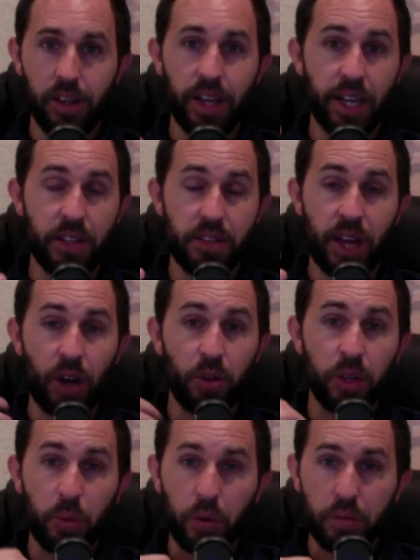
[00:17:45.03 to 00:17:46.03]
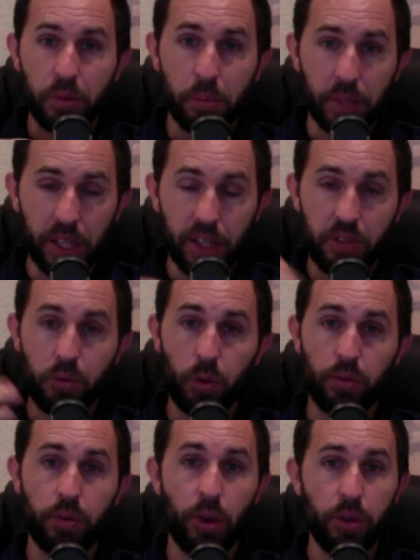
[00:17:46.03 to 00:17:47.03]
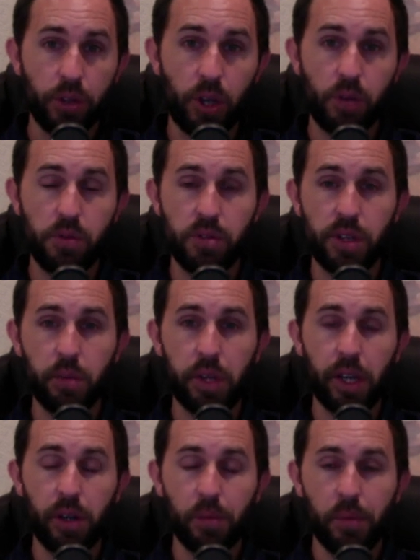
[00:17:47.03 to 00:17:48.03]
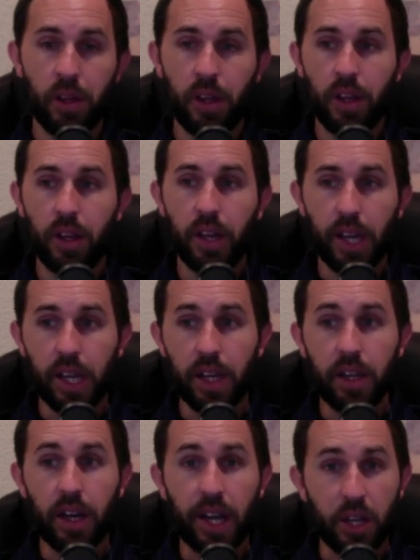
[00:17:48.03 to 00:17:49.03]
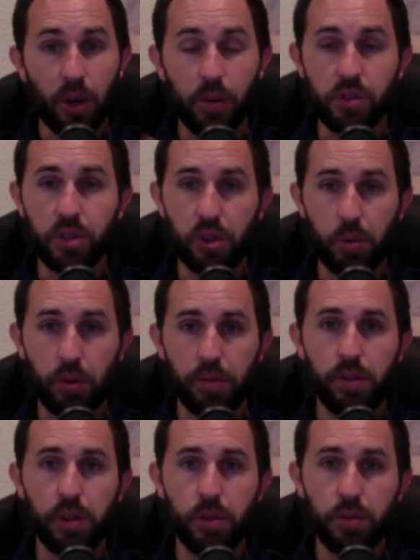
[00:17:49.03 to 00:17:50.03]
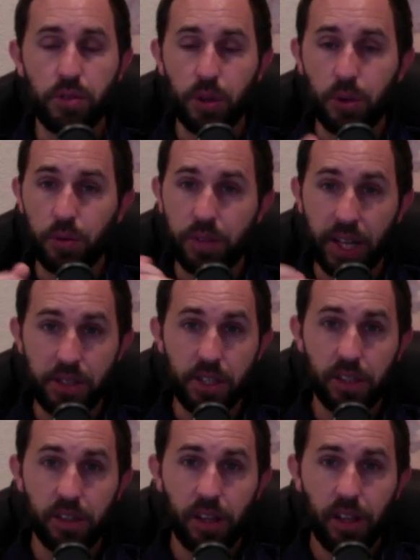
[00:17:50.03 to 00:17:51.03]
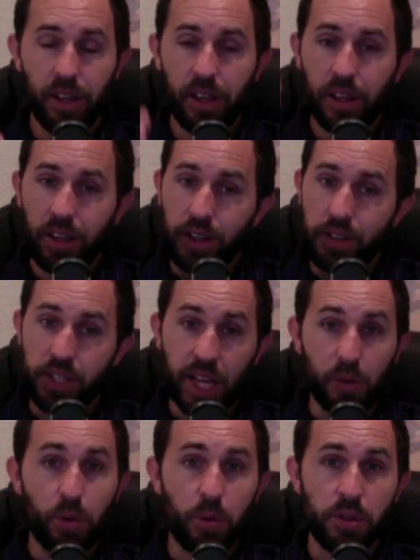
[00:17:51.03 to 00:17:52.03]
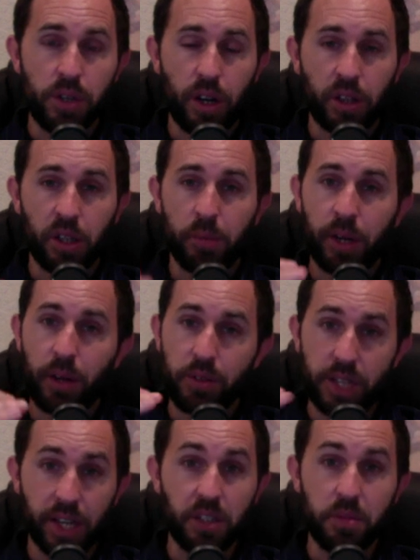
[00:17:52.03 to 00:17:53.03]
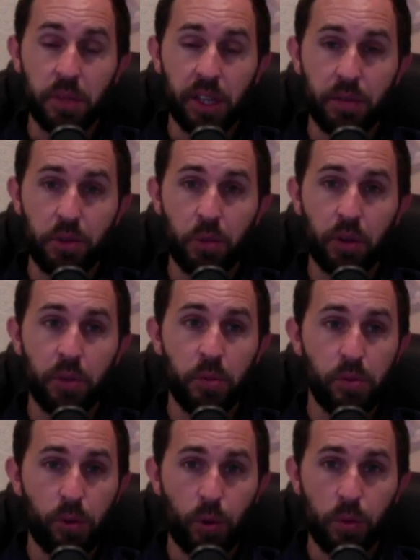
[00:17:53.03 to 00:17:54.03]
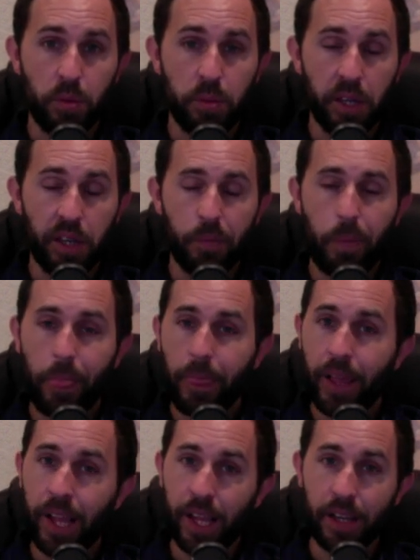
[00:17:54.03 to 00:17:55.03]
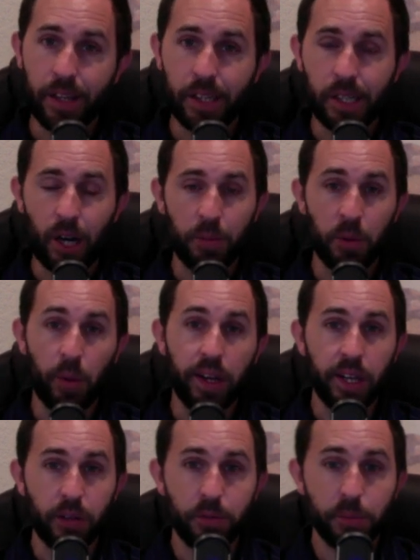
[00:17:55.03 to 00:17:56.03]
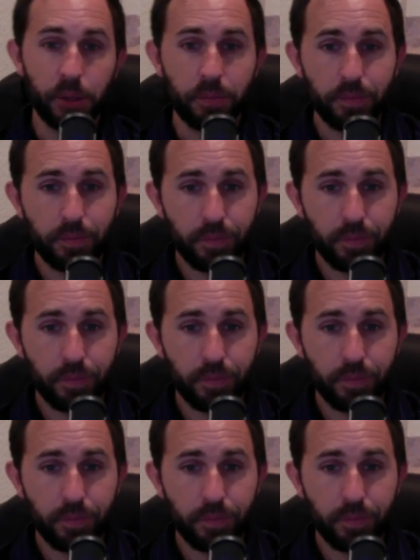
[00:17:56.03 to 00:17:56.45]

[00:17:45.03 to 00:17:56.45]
It's not only worked for me, it's worked for other coaches that we help. And I know it's going to work for you. So that's it. Take what we're talking about. Text me if you want to move forward with me. And I'll be waiting to hear from you.